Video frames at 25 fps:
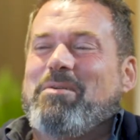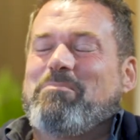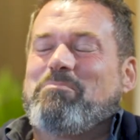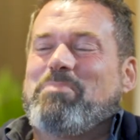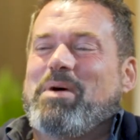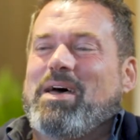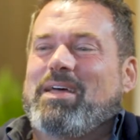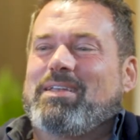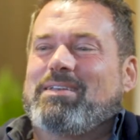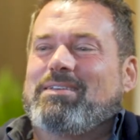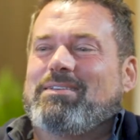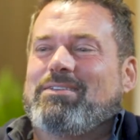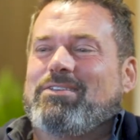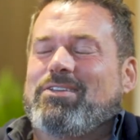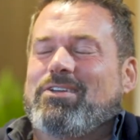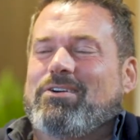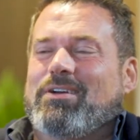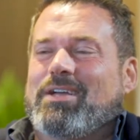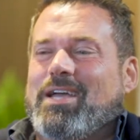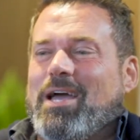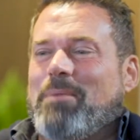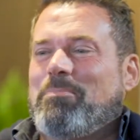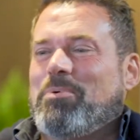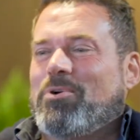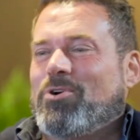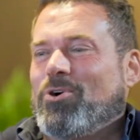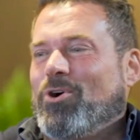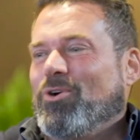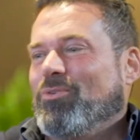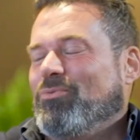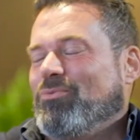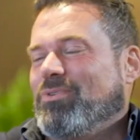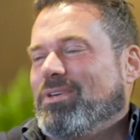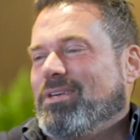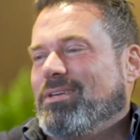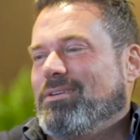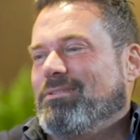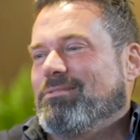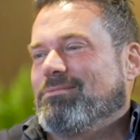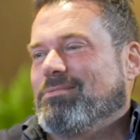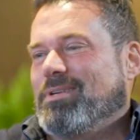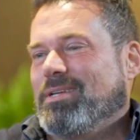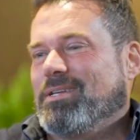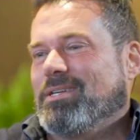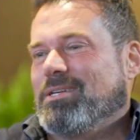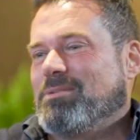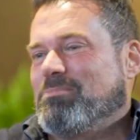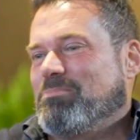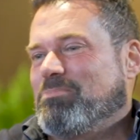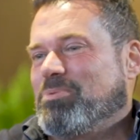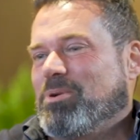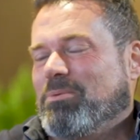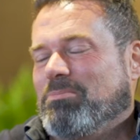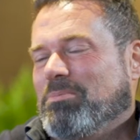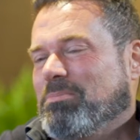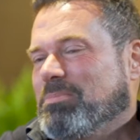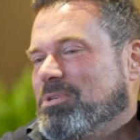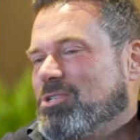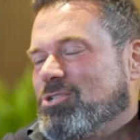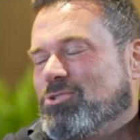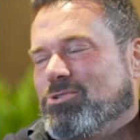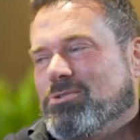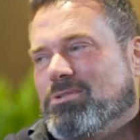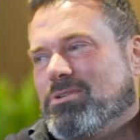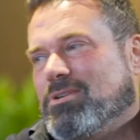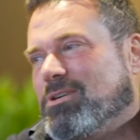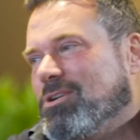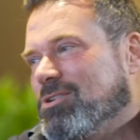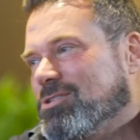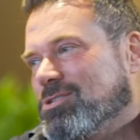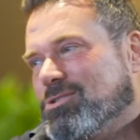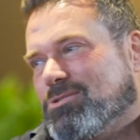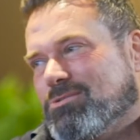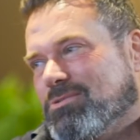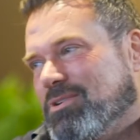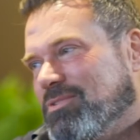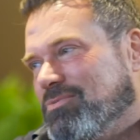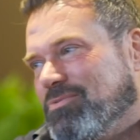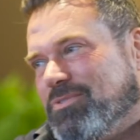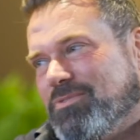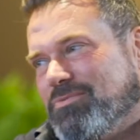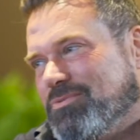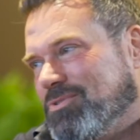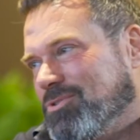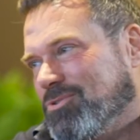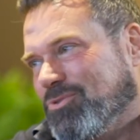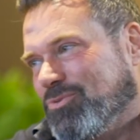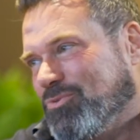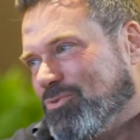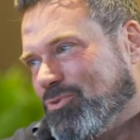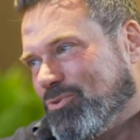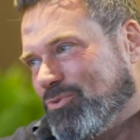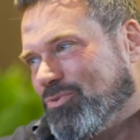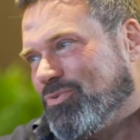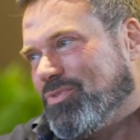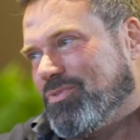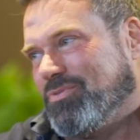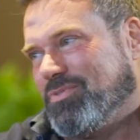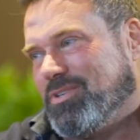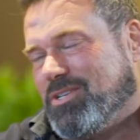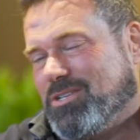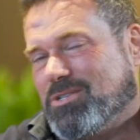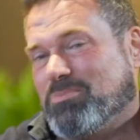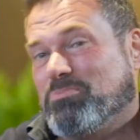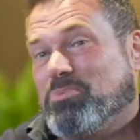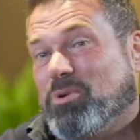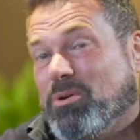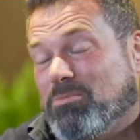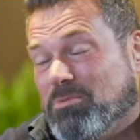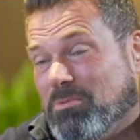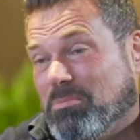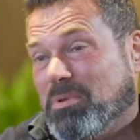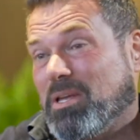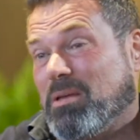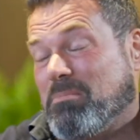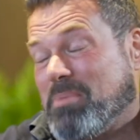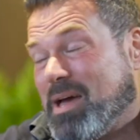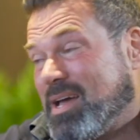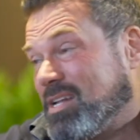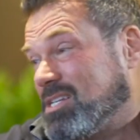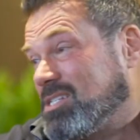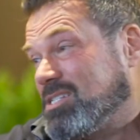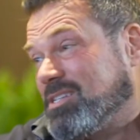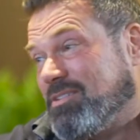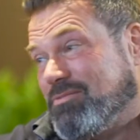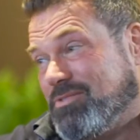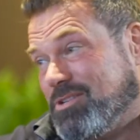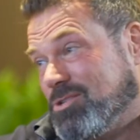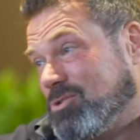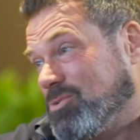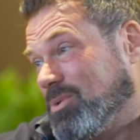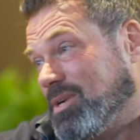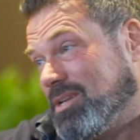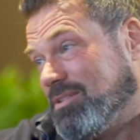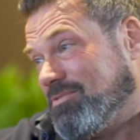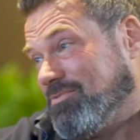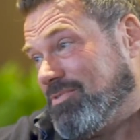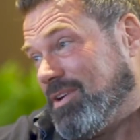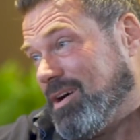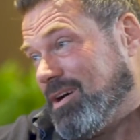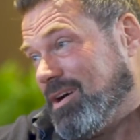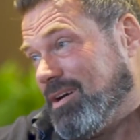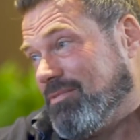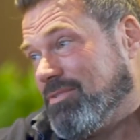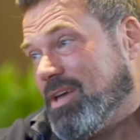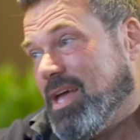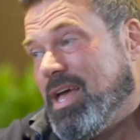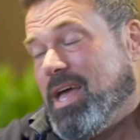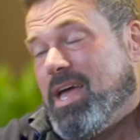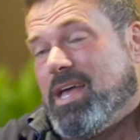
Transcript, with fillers: But, you know, a cup of coffee really probably shouldn't cost 350 or 450. It's probably about 725.